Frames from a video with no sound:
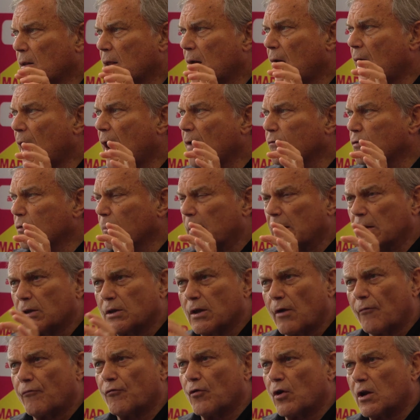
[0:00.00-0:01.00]
They have to be
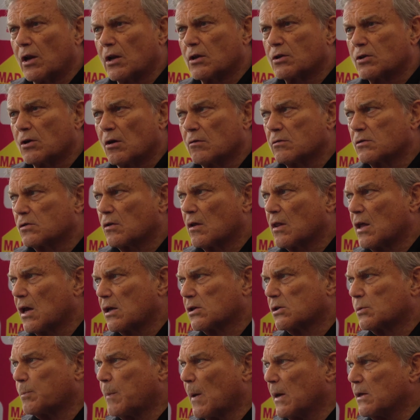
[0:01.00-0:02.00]
different in terms of their
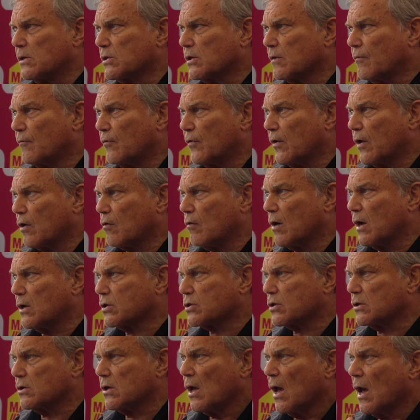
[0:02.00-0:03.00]
space
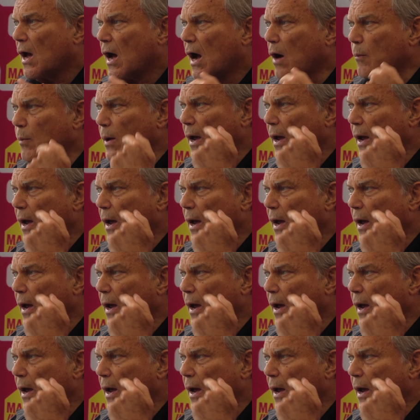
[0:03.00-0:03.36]
configuration. And we